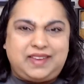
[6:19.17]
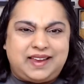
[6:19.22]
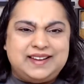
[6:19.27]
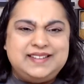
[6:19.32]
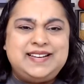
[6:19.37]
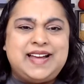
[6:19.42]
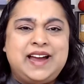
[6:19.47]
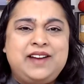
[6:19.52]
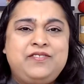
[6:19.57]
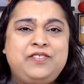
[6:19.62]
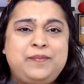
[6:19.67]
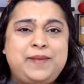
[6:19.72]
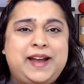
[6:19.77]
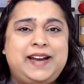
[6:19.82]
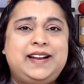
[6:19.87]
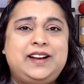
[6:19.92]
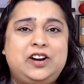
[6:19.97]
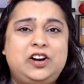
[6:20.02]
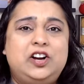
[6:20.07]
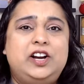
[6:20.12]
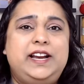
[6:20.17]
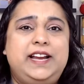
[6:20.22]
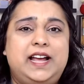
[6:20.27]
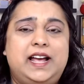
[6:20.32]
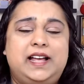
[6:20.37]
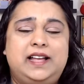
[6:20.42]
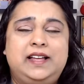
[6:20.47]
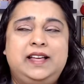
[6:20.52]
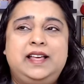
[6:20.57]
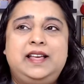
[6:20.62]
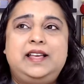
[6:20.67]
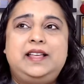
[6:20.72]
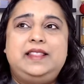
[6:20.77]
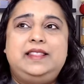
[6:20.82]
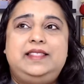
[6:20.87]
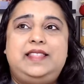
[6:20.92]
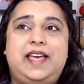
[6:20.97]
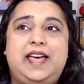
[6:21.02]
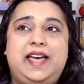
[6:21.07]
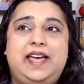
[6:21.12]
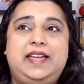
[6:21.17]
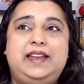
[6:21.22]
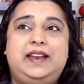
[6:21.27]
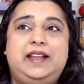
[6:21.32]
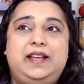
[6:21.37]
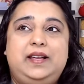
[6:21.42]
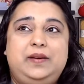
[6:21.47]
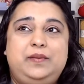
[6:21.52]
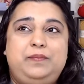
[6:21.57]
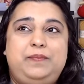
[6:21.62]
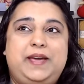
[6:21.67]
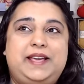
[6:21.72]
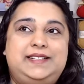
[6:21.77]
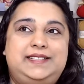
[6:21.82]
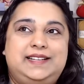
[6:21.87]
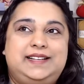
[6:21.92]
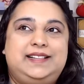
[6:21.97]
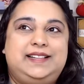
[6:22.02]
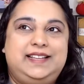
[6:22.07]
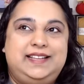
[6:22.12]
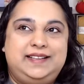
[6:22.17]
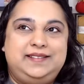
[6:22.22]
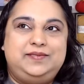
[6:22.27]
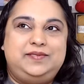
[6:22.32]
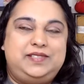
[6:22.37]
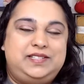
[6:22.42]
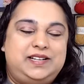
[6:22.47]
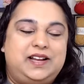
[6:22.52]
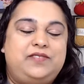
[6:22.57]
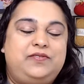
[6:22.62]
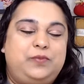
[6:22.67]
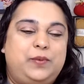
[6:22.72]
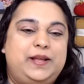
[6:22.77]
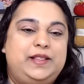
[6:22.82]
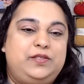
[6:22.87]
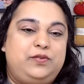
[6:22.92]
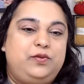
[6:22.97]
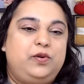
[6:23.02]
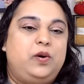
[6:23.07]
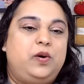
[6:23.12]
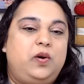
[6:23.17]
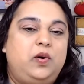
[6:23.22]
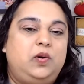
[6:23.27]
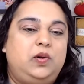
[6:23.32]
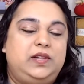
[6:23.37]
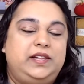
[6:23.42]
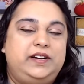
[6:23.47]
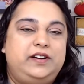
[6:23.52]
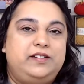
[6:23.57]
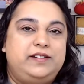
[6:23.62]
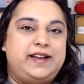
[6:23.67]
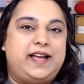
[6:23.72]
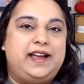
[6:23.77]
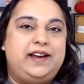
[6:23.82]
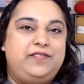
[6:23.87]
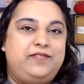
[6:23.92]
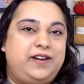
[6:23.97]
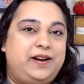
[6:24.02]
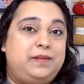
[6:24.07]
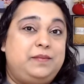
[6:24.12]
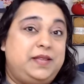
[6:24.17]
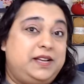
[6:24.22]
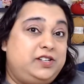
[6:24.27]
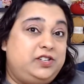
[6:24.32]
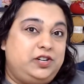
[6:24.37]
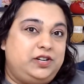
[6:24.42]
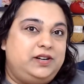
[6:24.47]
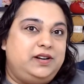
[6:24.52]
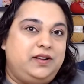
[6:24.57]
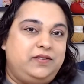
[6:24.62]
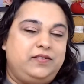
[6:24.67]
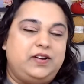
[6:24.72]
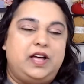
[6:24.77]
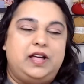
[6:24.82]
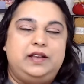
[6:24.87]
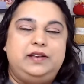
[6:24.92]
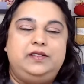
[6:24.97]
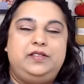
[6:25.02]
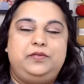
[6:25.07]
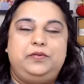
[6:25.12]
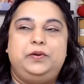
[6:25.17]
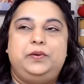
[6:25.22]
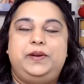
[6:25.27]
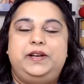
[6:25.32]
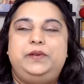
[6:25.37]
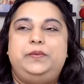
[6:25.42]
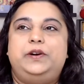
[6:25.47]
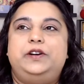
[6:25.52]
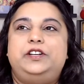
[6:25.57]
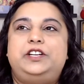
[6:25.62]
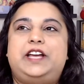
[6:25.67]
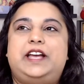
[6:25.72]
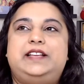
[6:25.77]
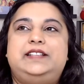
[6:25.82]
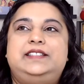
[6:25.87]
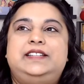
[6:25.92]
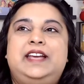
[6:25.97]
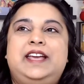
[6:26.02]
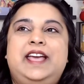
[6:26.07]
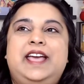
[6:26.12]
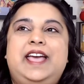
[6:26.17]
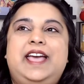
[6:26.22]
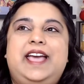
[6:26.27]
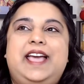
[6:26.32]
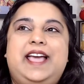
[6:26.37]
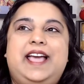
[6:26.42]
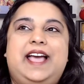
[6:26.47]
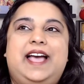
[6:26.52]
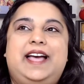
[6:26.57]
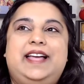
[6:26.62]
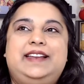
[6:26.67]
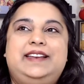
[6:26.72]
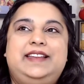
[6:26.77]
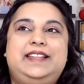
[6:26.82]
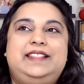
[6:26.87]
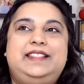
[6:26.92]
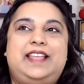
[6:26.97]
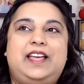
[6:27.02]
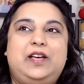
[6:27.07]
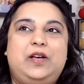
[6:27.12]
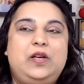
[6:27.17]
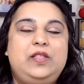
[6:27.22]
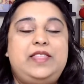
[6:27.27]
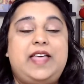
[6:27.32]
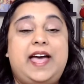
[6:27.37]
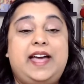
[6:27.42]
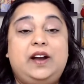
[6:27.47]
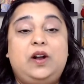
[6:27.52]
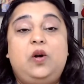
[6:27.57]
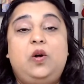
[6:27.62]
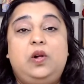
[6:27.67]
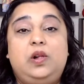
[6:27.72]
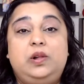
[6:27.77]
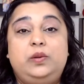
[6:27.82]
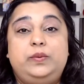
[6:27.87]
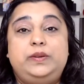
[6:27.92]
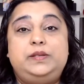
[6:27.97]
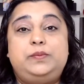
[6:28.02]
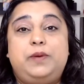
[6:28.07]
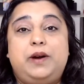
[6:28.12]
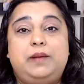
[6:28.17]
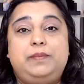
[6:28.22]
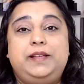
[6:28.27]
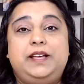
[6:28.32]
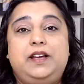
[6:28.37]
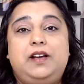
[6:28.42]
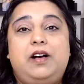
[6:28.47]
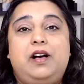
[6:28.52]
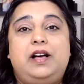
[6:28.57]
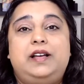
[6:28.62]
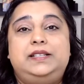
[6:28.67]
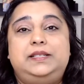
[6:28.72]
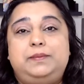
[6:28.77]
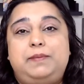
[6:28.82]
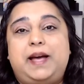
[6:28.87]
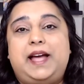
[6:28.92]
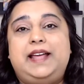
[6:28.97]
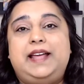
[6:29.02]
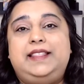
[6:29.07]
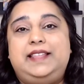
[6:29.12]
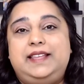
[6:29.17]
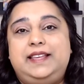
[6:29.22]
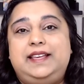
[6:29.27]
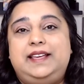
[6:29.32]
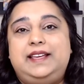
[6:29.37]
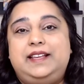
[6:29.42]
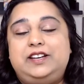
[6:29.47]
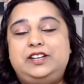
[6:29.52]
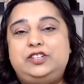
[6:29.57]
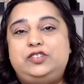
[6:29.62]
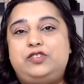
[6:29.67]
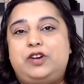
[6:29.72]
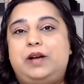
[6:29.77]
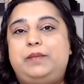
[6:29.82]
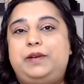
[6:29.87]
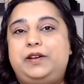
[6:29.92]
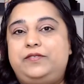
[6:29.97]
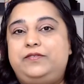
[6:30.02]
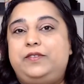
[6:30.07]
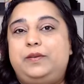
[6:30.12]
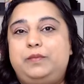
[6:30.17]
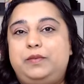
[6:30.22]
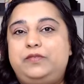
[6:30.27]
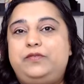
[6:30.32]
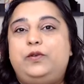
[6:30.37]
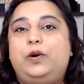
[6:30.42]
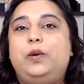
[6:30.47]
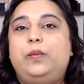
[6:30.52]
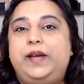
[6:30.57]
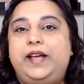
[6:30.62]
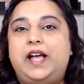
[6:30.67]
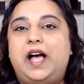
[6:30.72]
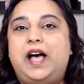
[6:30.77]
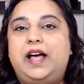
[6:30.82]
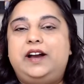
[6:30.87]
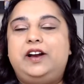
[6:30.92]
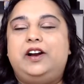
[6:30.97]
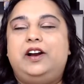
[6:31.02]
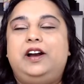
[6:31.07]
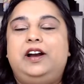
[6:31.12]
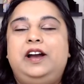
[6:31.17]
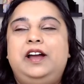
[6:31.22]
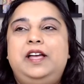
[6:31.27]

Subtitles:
diaphragmatic hernia that basically stuff went through a hole in her diaphragm that shouldn't have gone through into her chest. And that hole was probably caused by the trauma from before we got her,